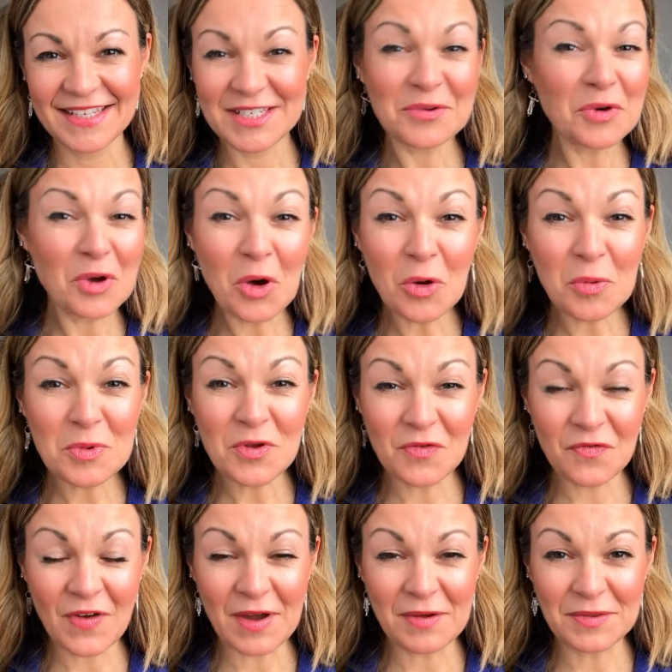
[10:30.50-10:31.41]
So I hope
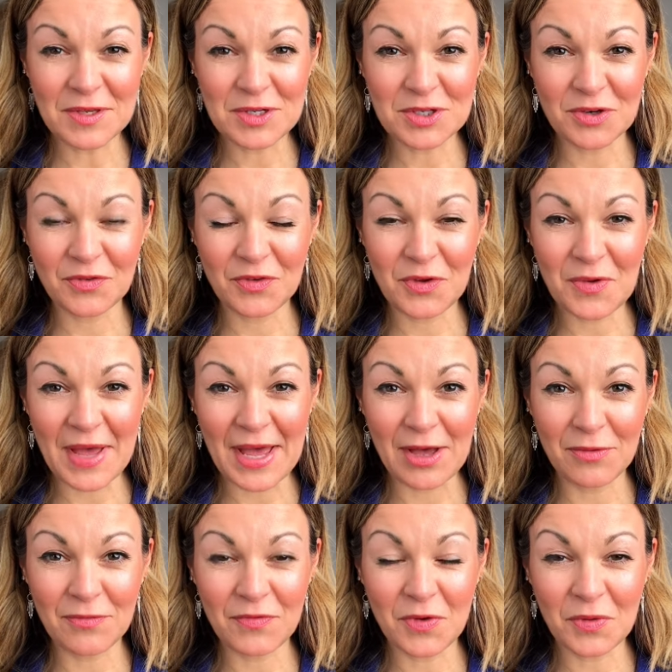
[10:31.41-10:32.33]
you found this review
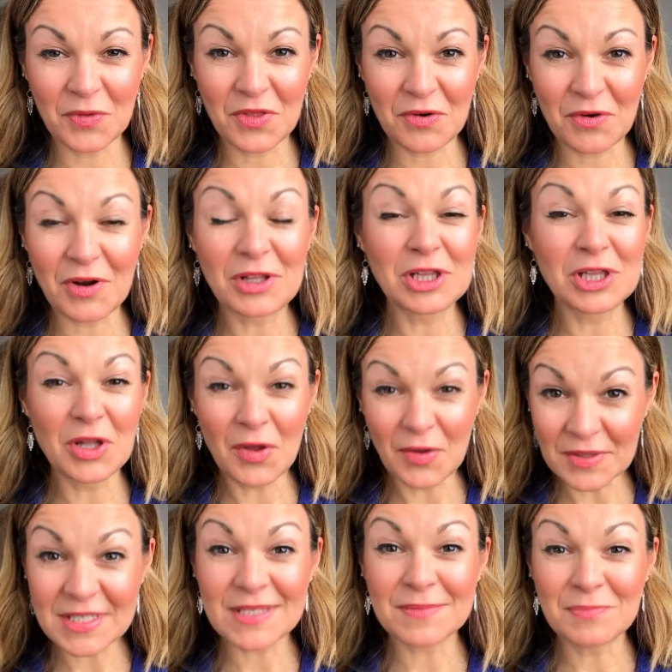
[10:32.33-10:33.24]
helpful. There are
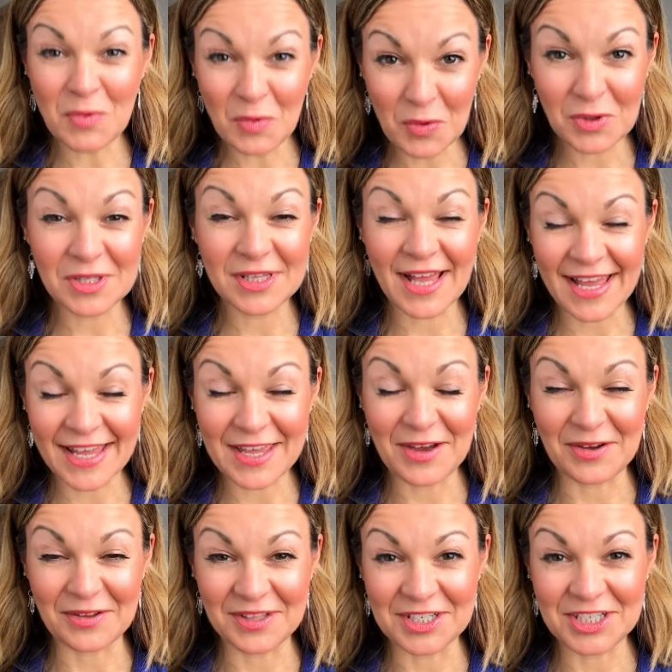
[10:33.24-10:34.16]
lots more like
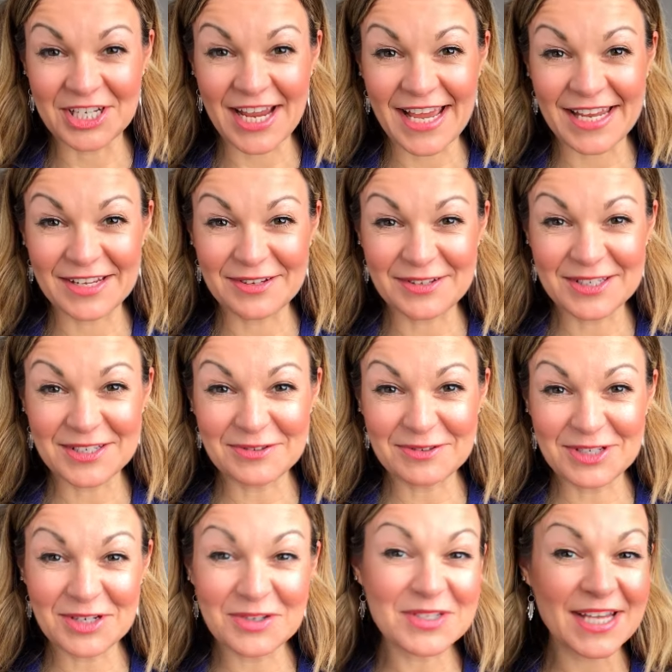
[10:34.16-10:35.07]
it on the channel,
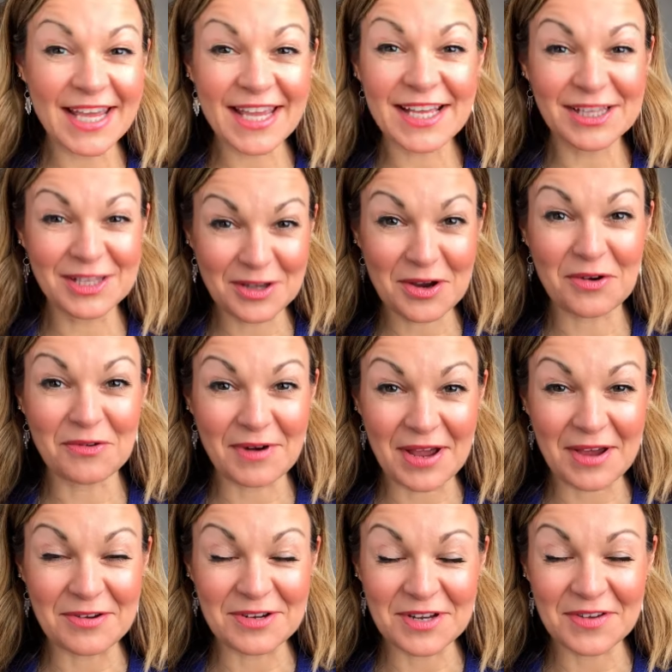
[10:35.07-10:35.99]
so do take a look
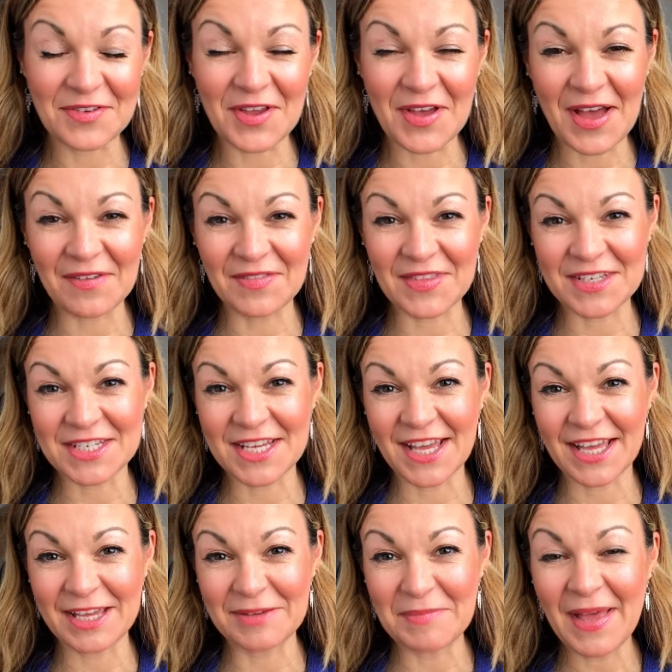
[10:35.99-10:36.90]
around if you have the
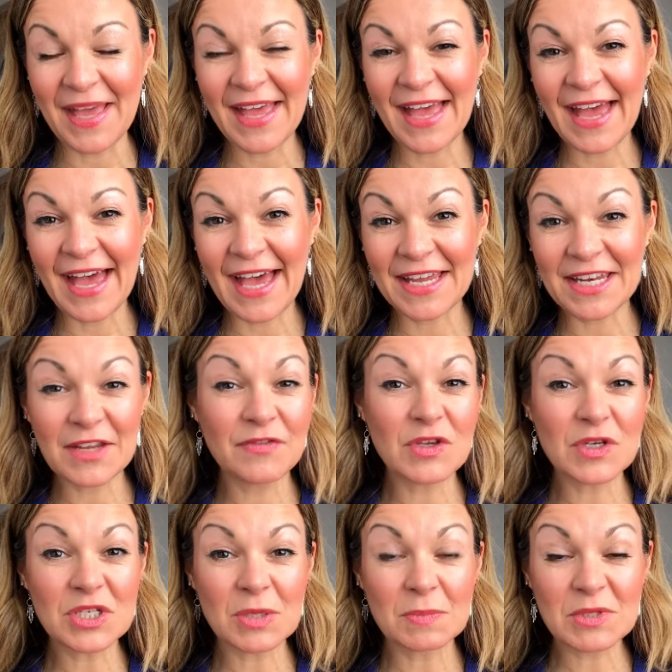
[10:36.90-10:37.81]
time. And
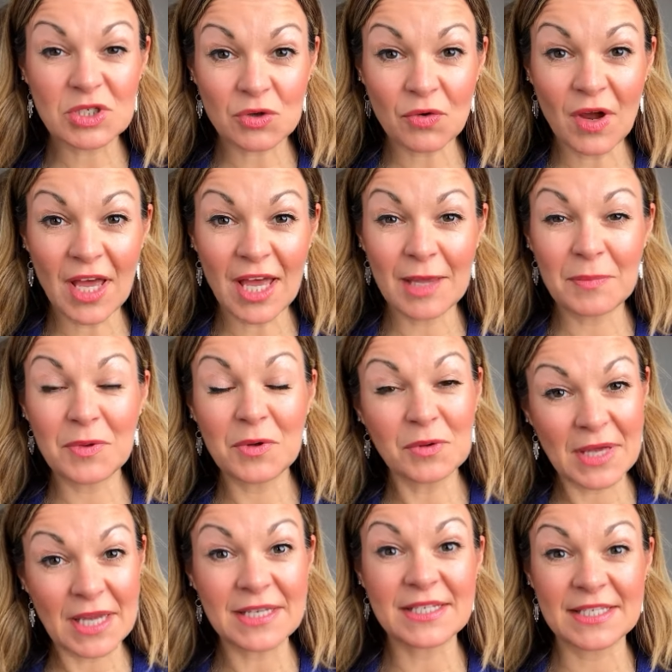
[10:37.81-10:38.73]
if you subscribe,
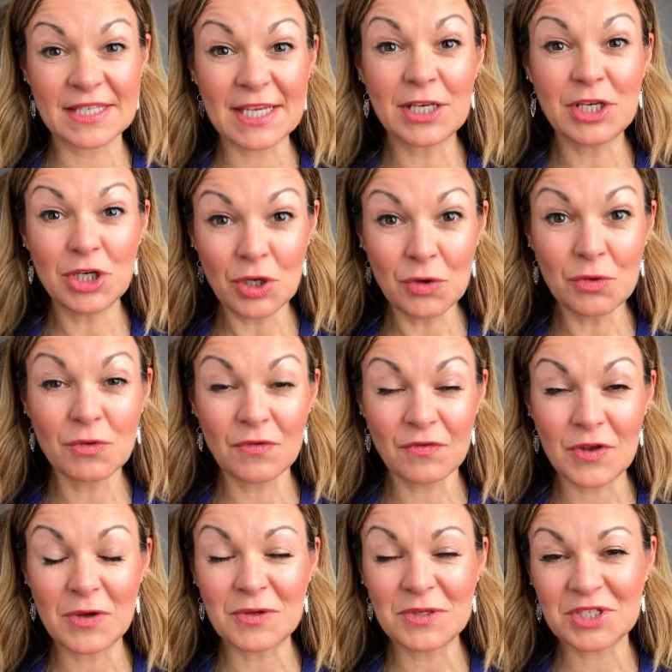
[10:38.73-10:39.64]
you'll get to see new
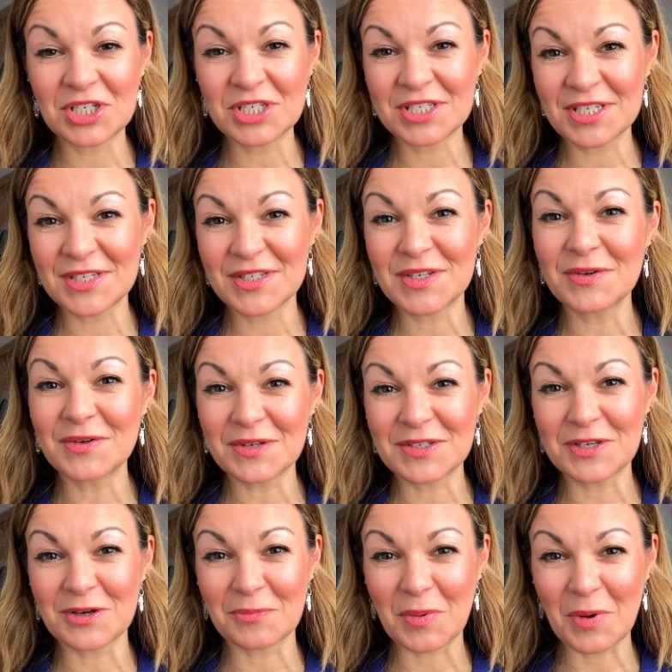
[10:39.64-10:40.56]
reviews just as soon
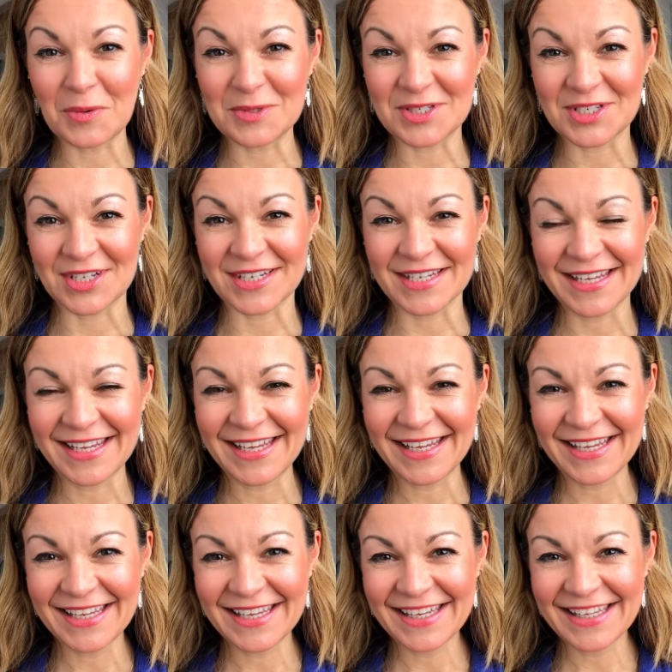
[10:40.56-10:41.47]
as they're posted.
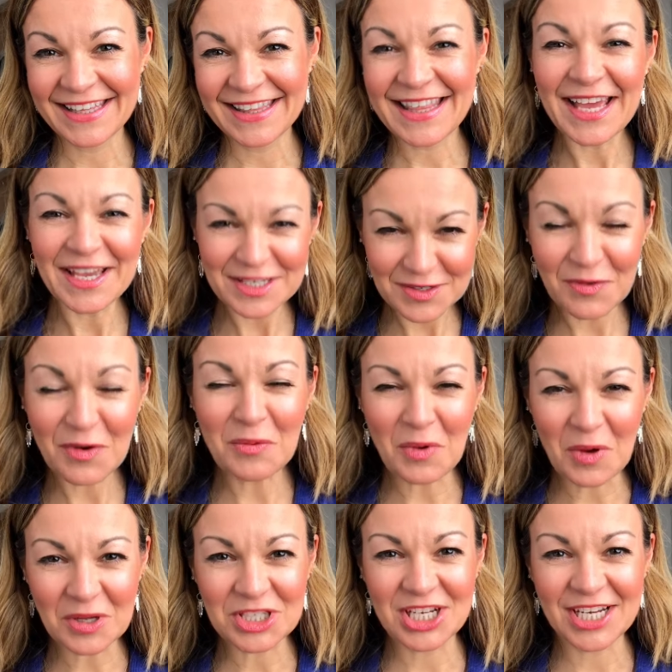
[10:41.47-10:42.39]
Thanks for
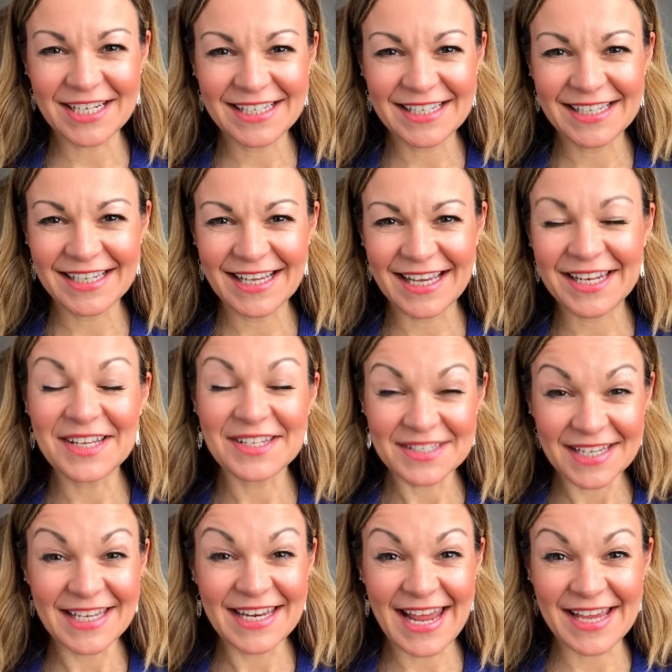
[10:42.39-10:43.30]
watching, and I'll
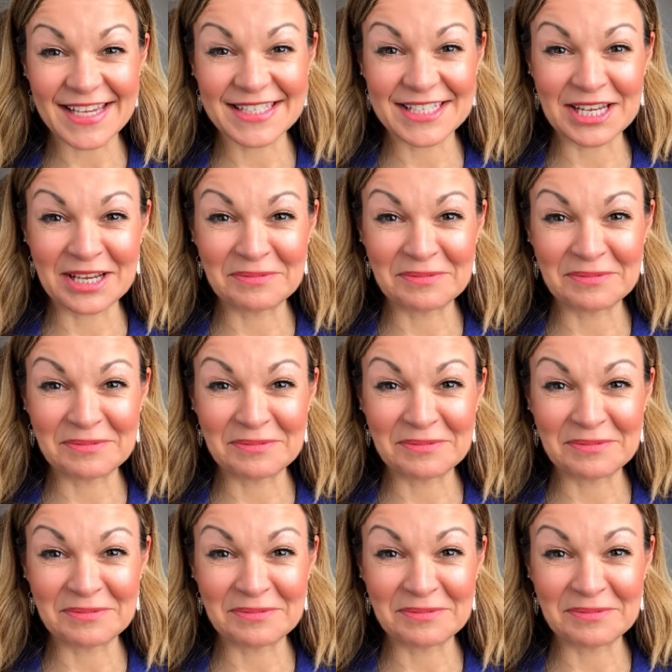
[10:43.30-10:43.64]
see you next